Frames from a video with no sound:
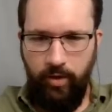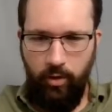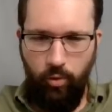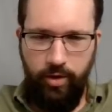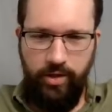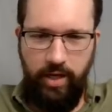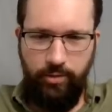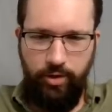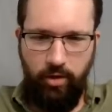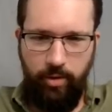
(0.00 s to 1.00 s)
In warning signs,
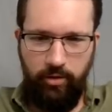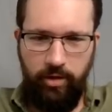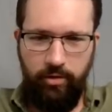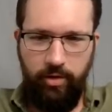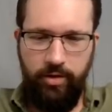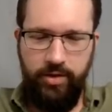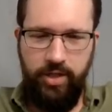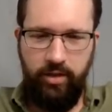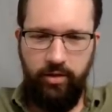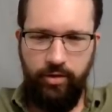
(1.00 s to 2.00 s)
we're talking about literally the
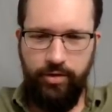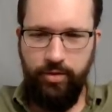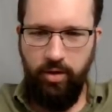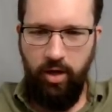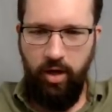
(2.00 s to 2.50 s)
signals.